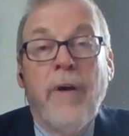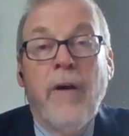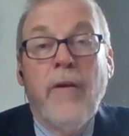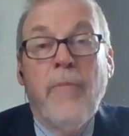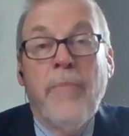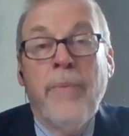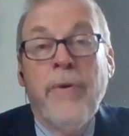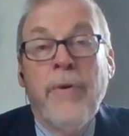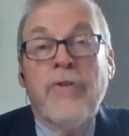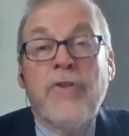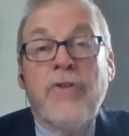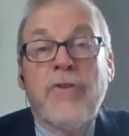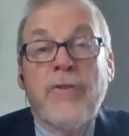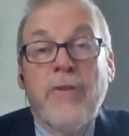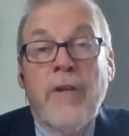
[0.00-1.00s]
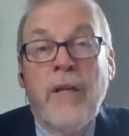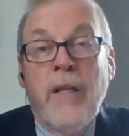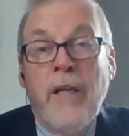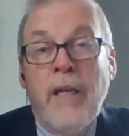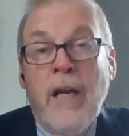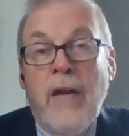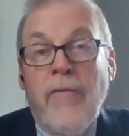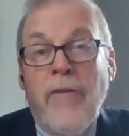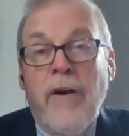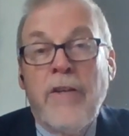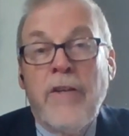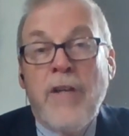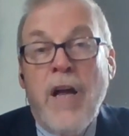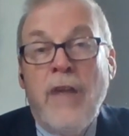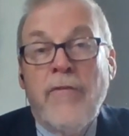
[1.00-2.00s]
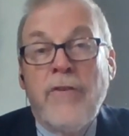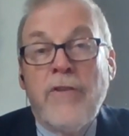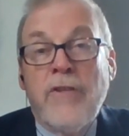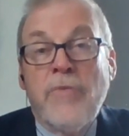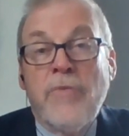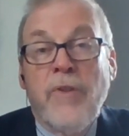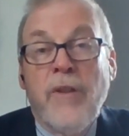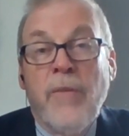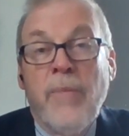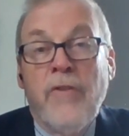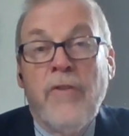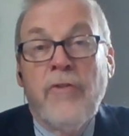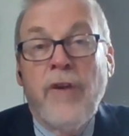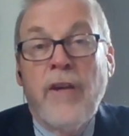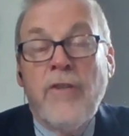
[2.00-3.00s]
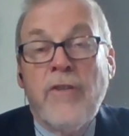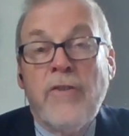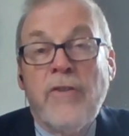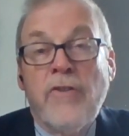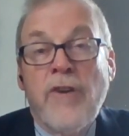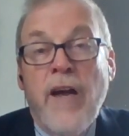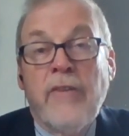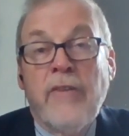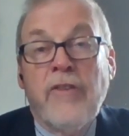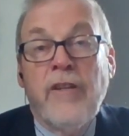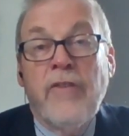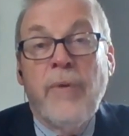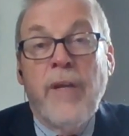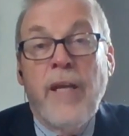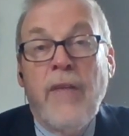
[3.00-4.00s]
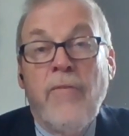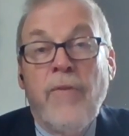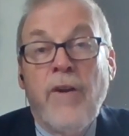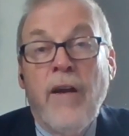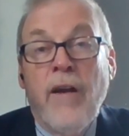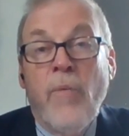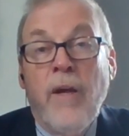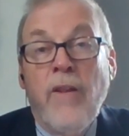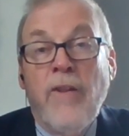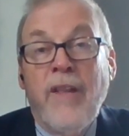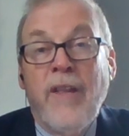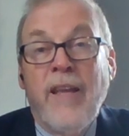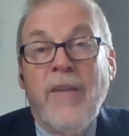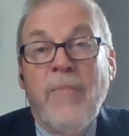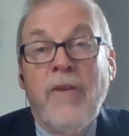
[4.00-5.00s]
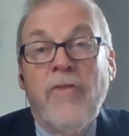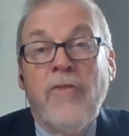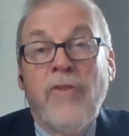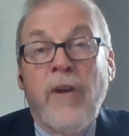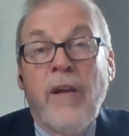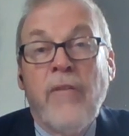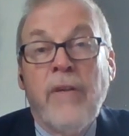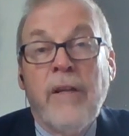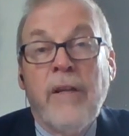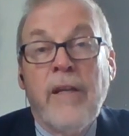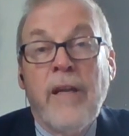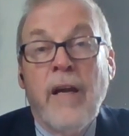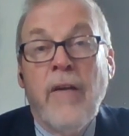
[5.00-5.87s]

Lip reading: of push in our various conferences with the administration to try to see if we can't figure out a way that they can administratively